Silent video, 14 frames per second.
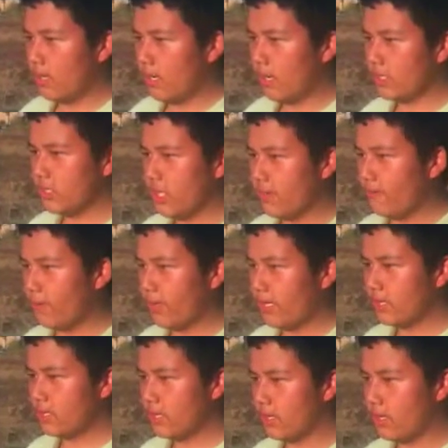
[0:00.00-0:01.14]
I should have
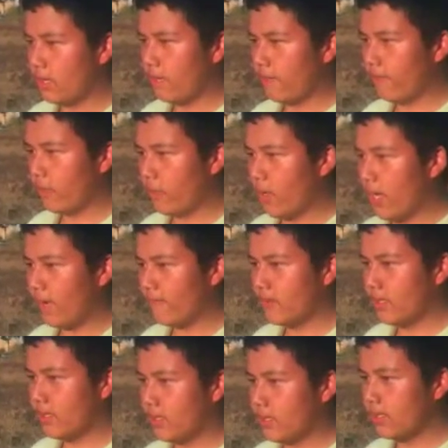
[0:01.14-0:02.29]
praise and honor for what I have
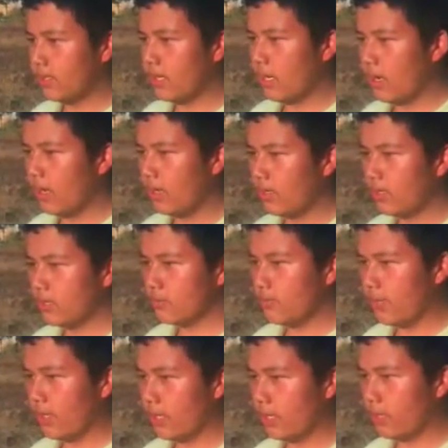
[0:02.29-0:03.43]
done. All these
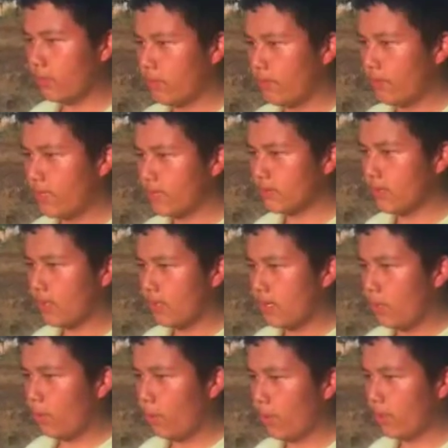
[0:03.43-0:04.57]
men here will praise me,
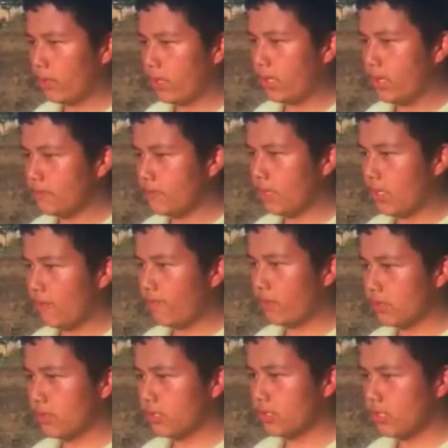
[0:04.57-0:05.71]
were their lips not
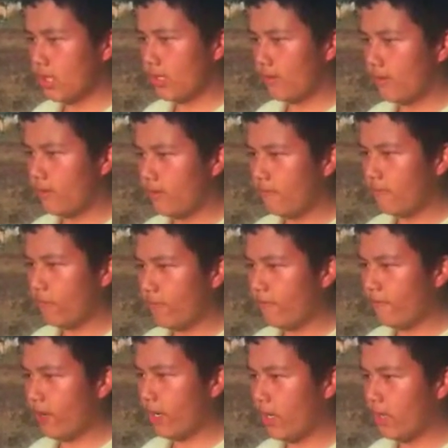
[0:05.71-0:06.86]
fortune shut with
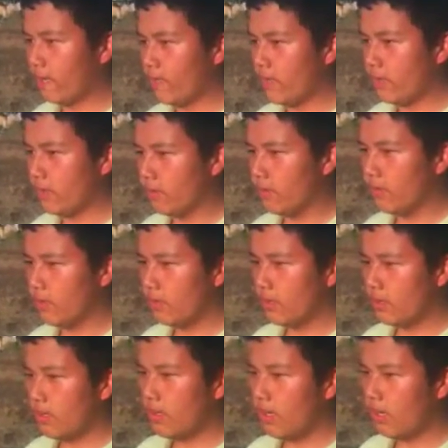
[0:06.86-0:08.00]
fear of you.
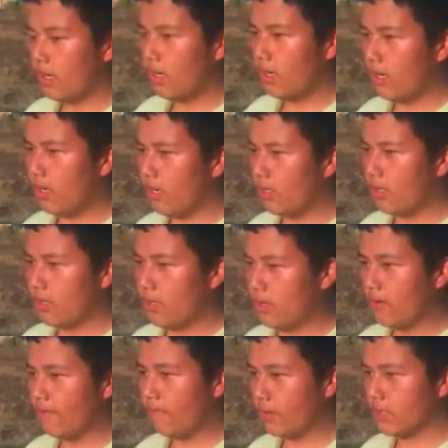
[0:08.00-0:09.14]
All the
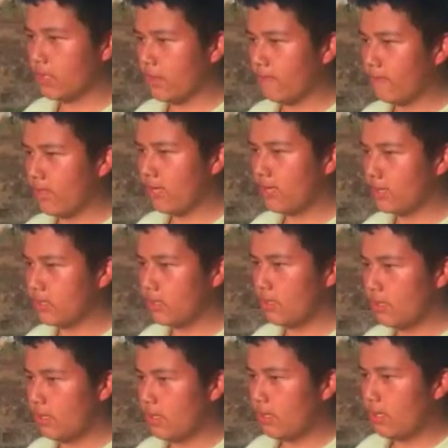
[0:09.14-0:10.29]
good fortune of kings,
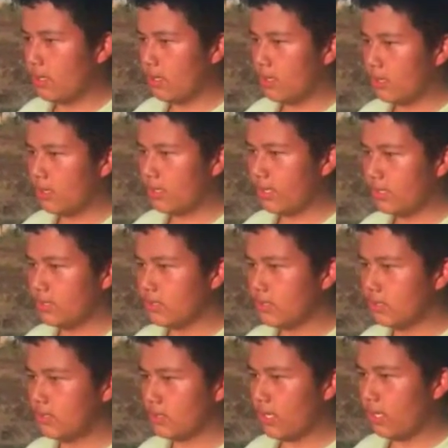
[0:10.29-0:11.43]
license
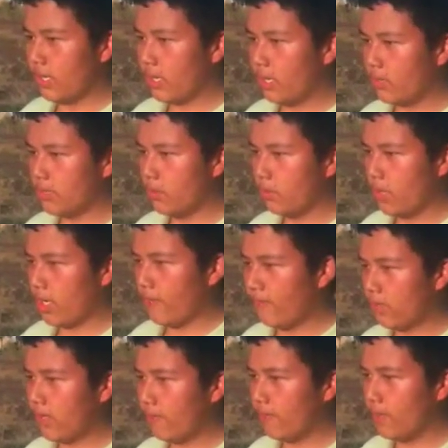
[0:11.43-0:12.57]
to say and do whatever
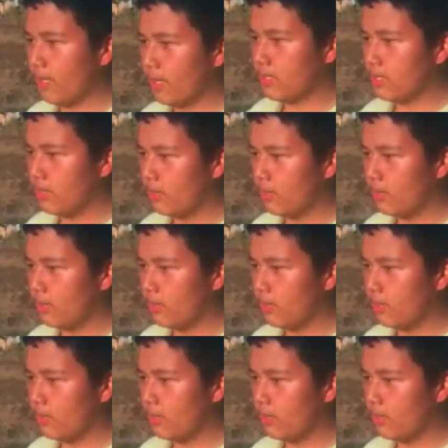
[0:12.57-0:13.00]
they please.